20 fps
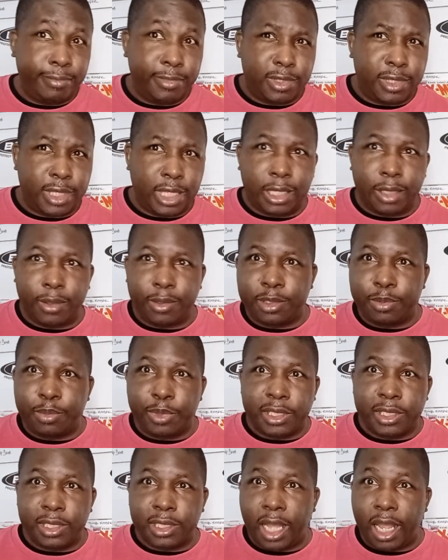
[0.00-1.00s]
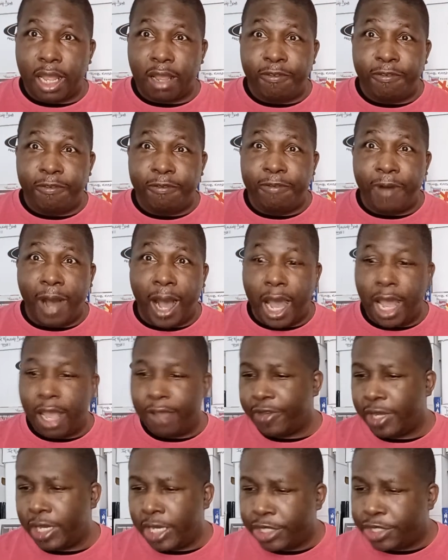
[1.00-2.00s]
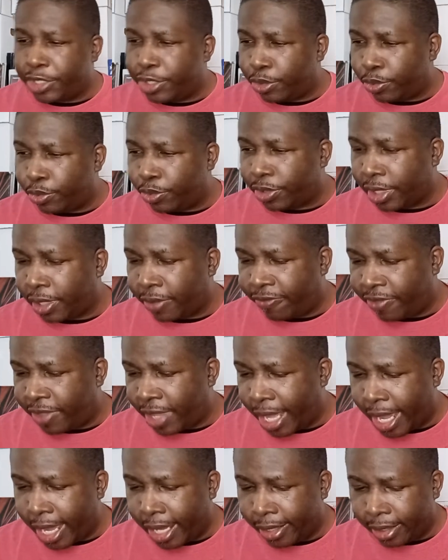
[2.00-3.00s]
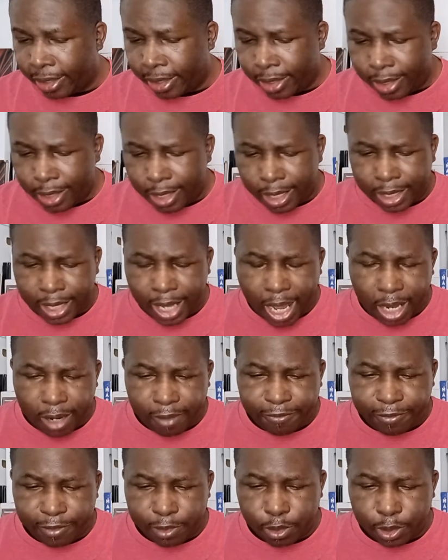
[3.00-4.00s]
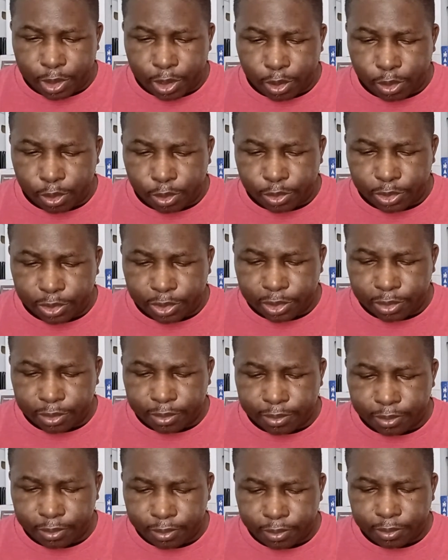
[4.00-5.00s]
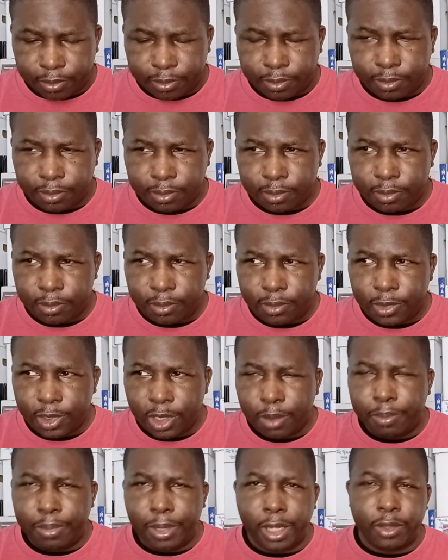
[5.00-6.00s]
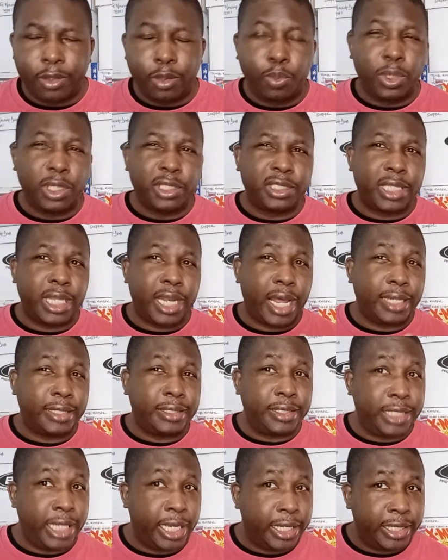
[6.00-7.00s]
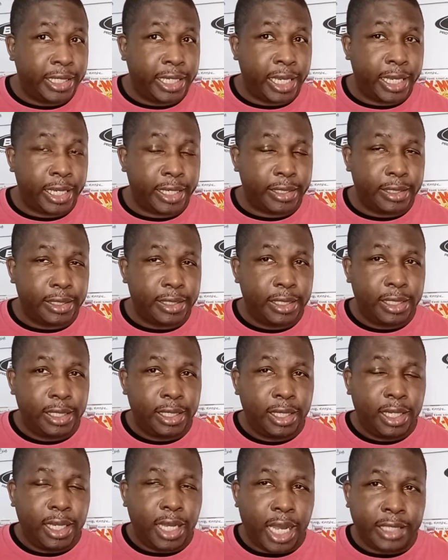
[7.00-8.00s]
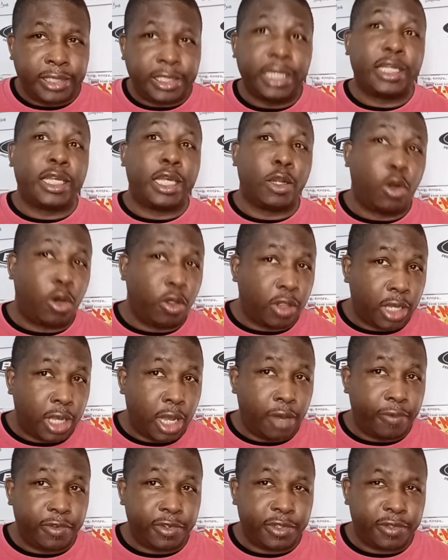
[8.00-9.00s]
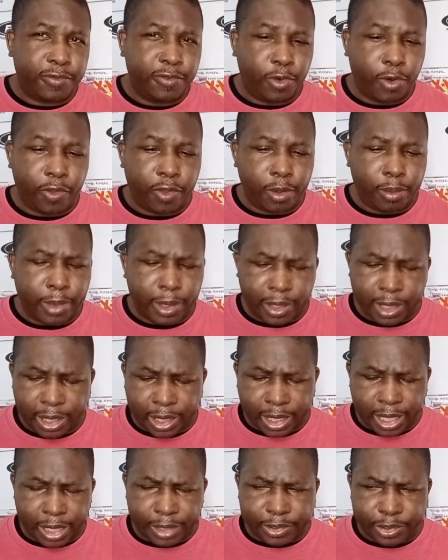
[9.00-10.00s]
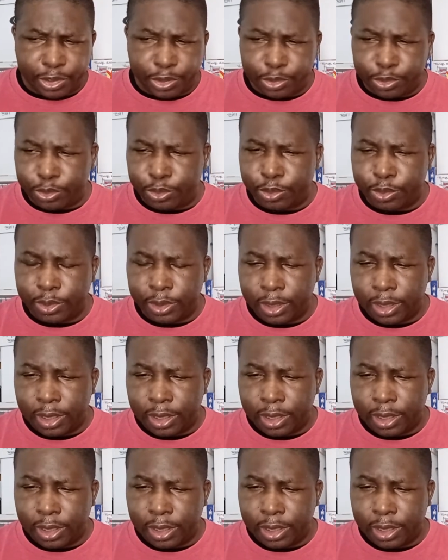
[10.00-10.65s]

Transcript: I think I was missing like 5 issues of that. I got a few of those. But the ones that I did get all the covers for them. I think I got 2.